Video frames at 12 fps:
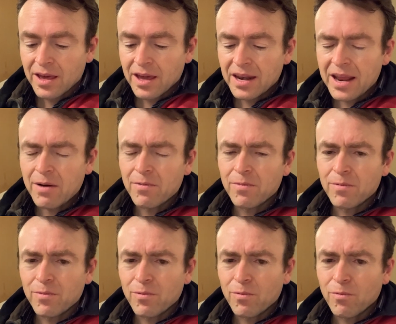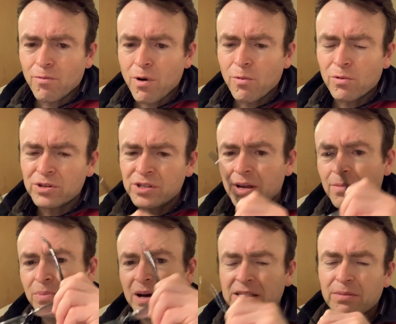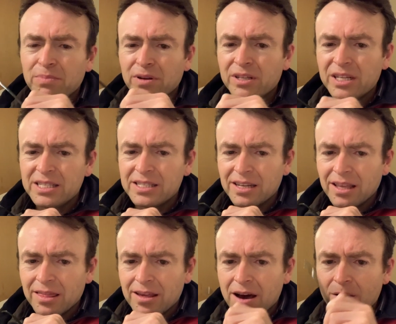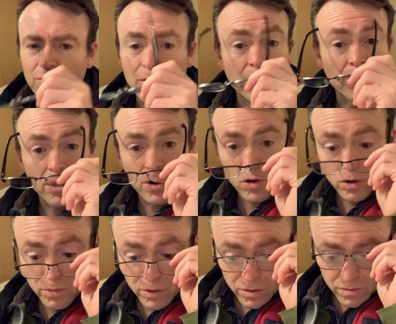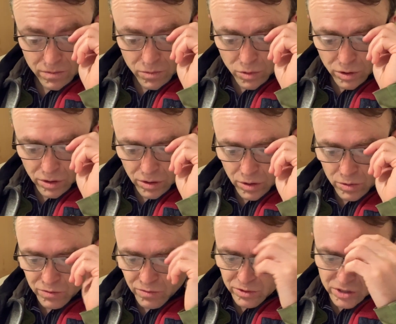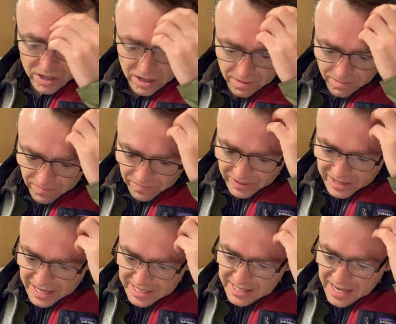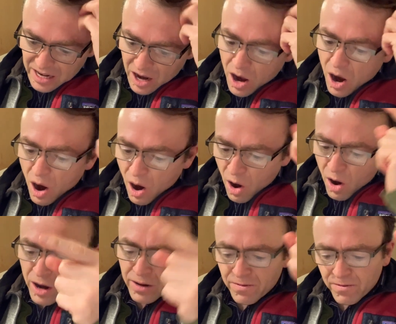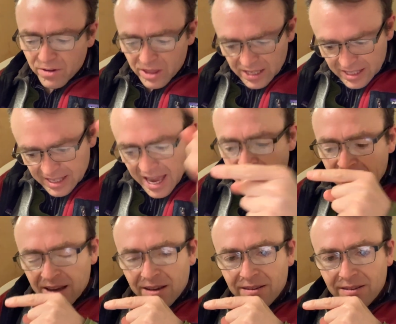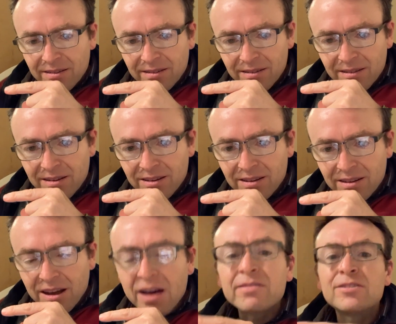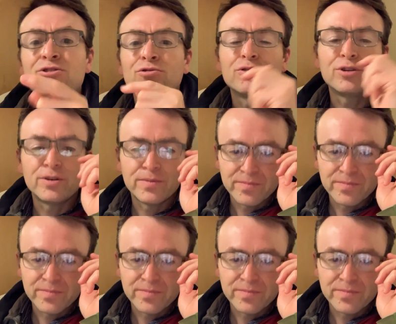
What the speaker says: Now, what were some possibilities that he thought were notable or useful to him? He said, "Art for the sake of the true."